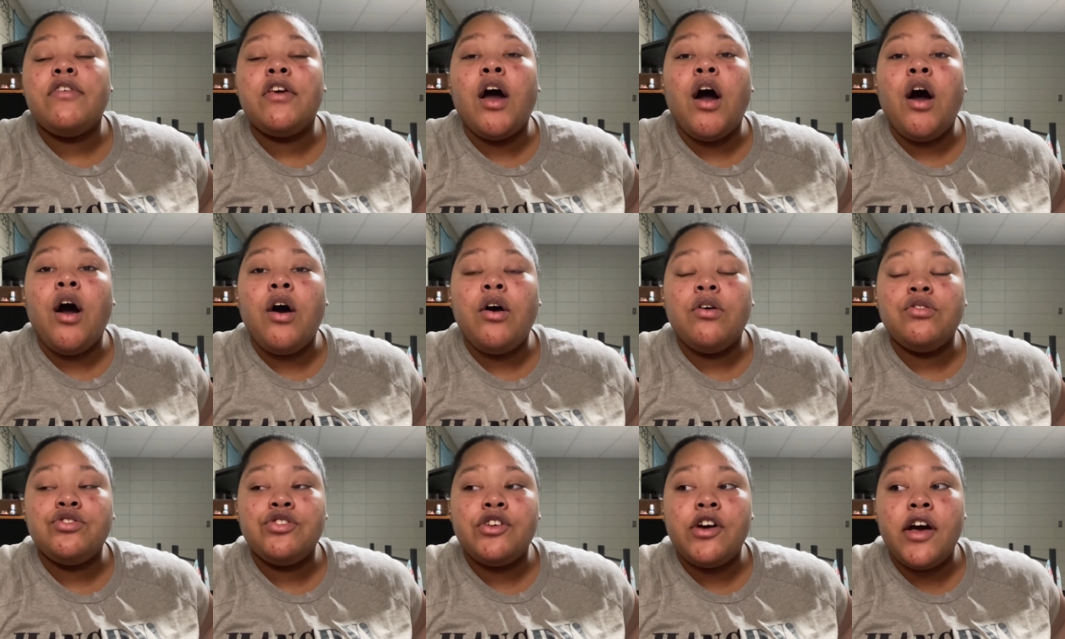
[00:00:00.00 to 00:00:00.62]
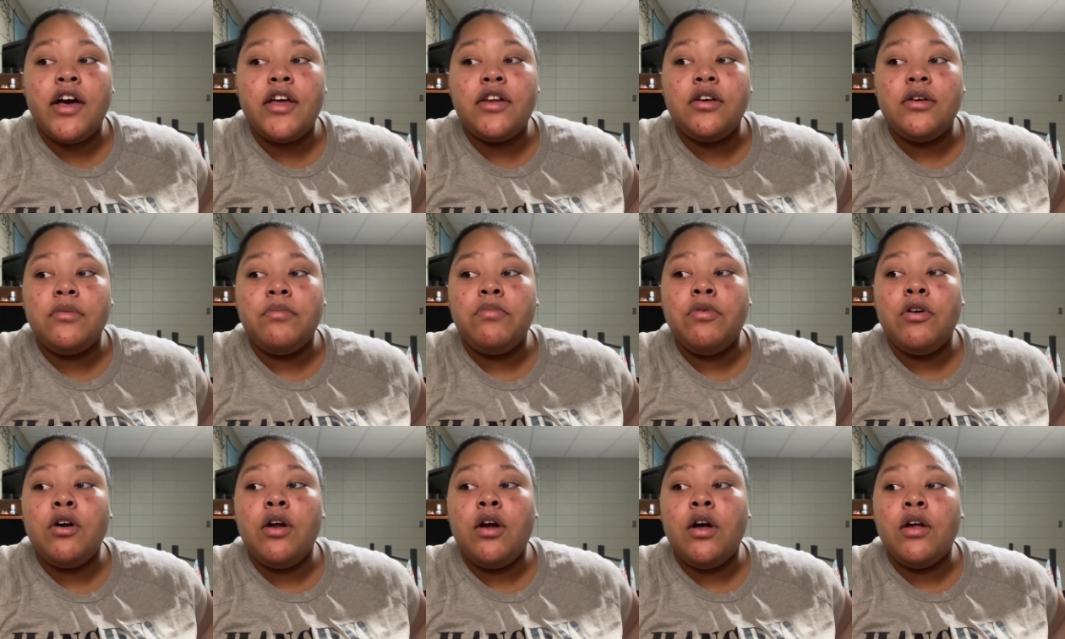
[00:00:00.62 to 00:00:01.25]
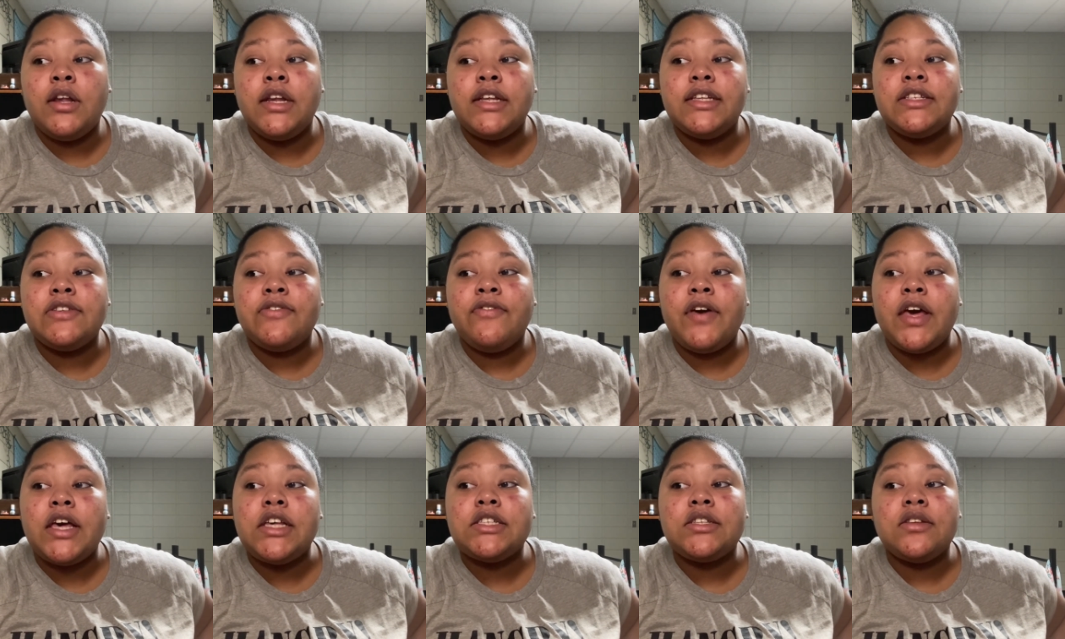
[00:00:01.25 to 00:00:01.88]
Y'all try to put on this
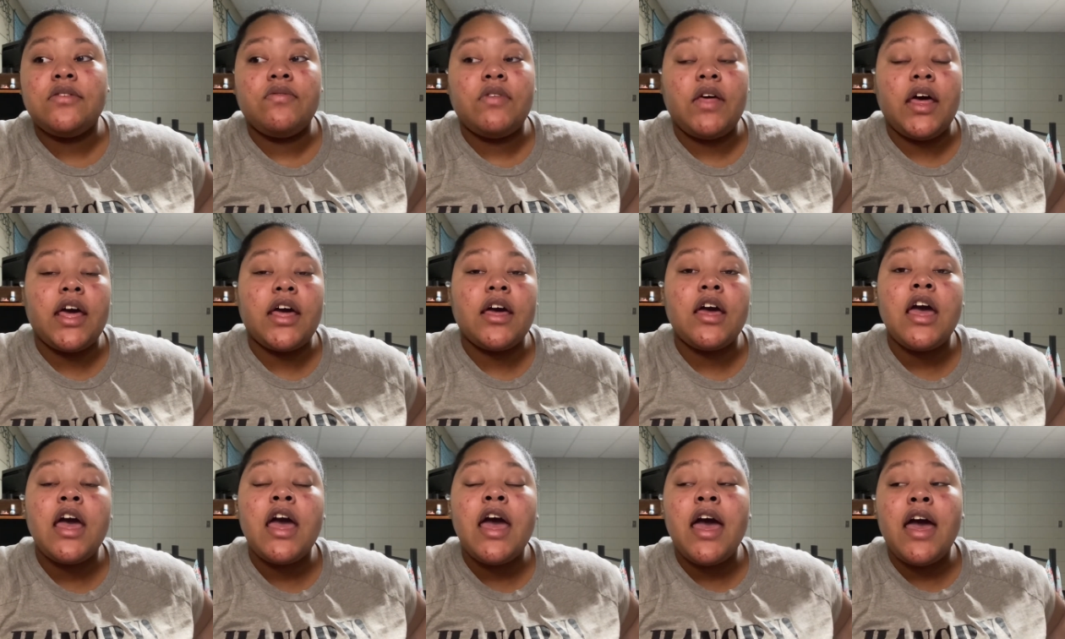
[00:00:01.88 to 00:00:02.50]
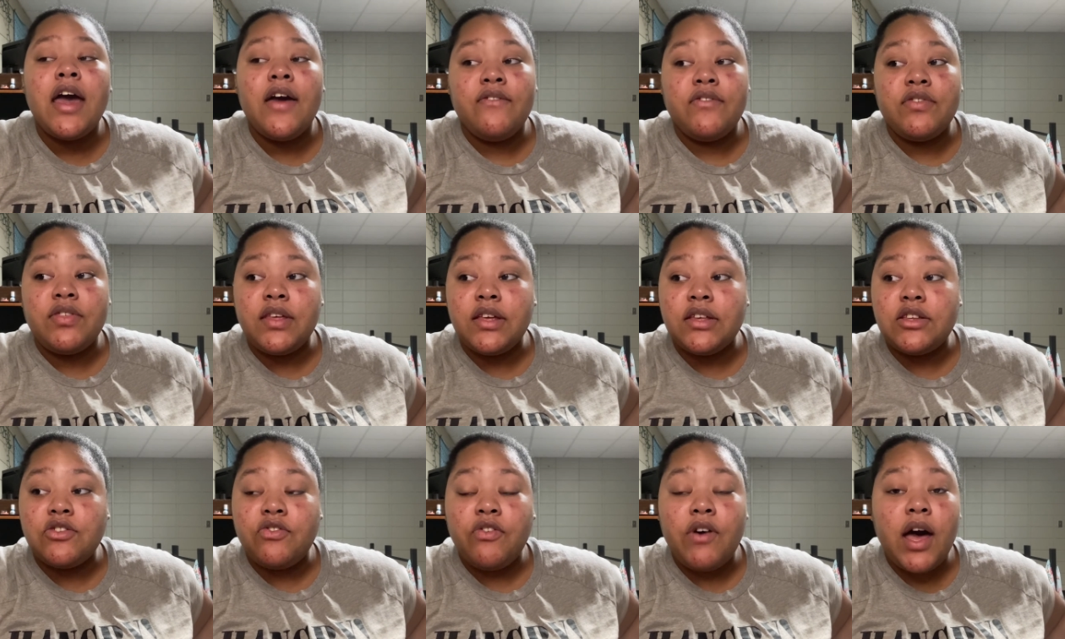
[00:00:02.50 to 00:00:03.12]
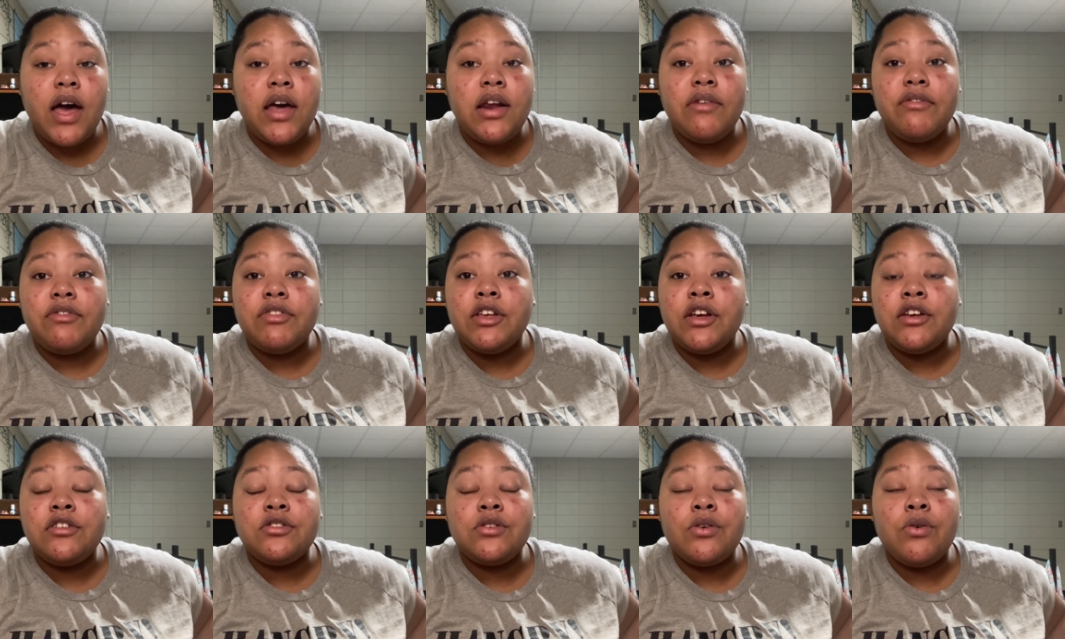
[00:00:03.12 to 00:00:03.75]
face of, like, everything's fine,
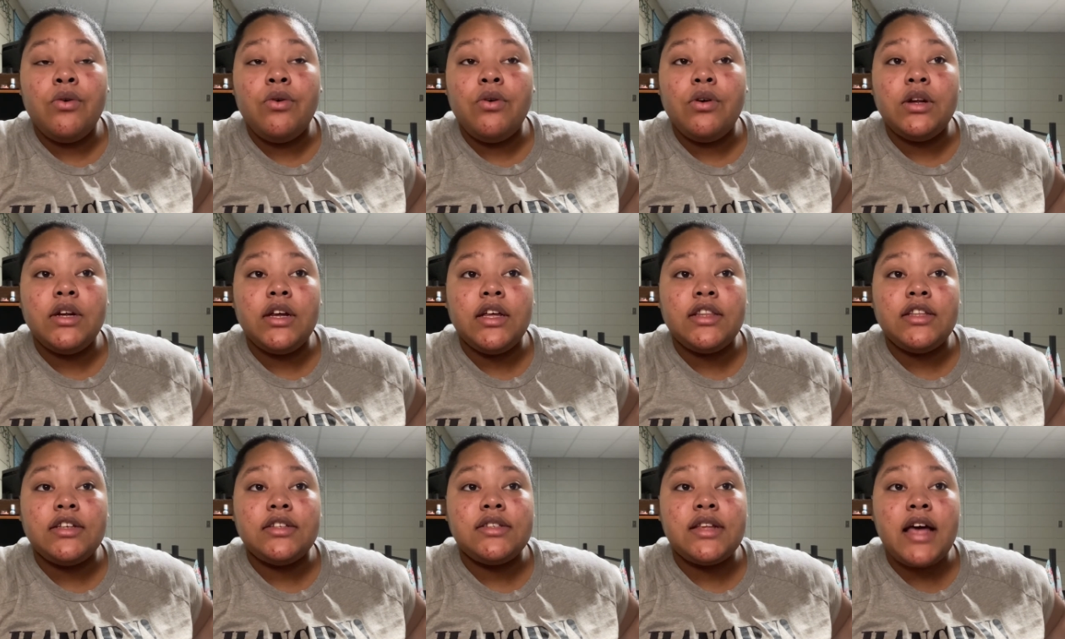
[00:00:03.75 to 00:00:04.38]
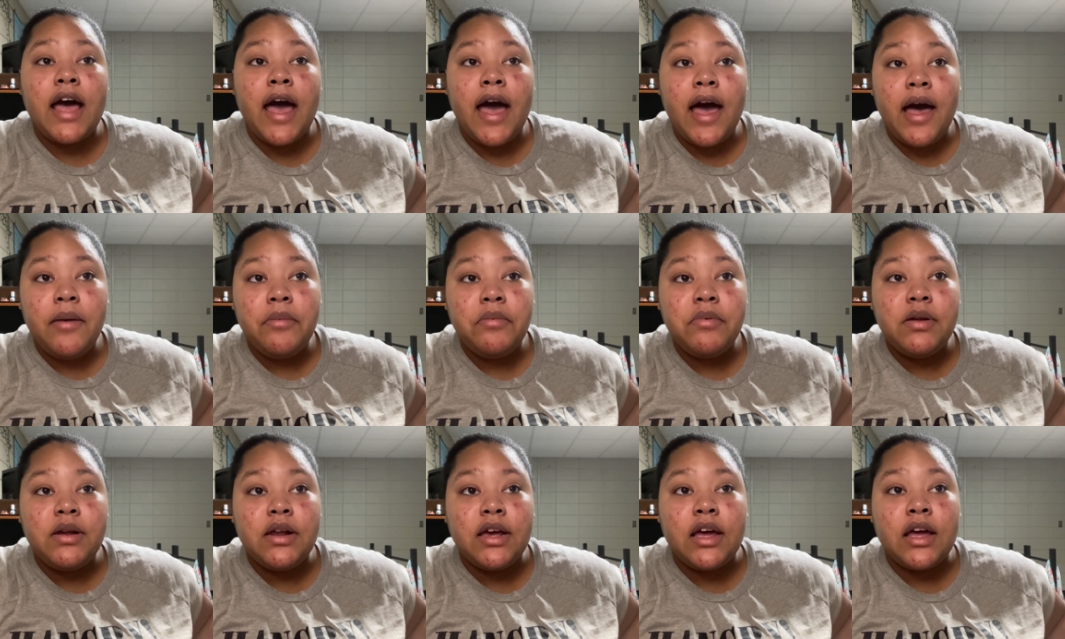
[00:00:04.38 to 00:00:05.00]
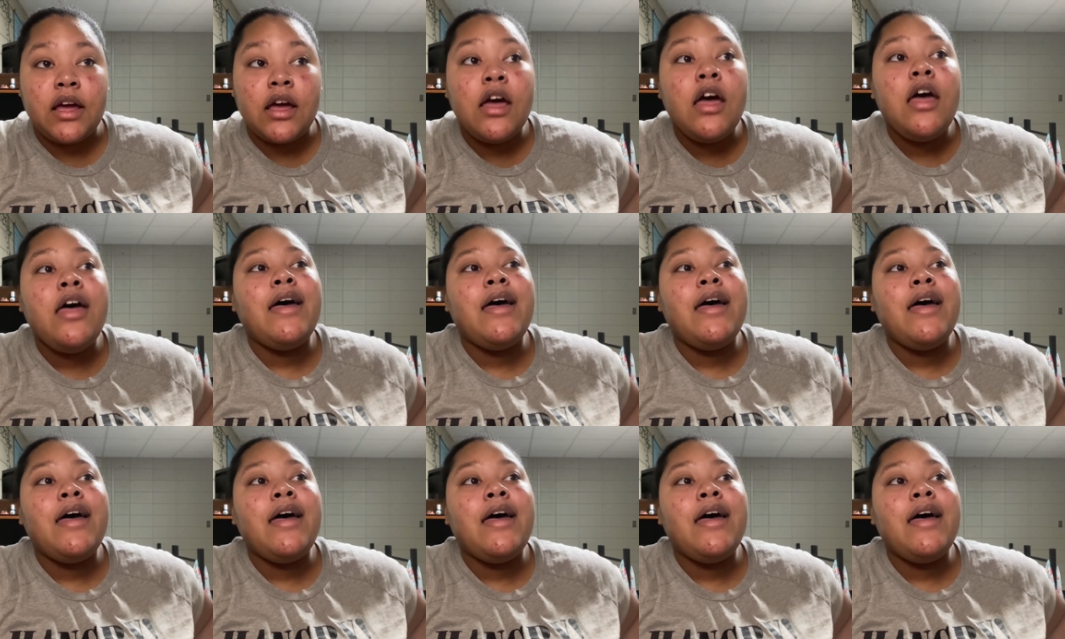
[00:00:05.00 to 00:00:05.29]
everything's cool, nothing's happening.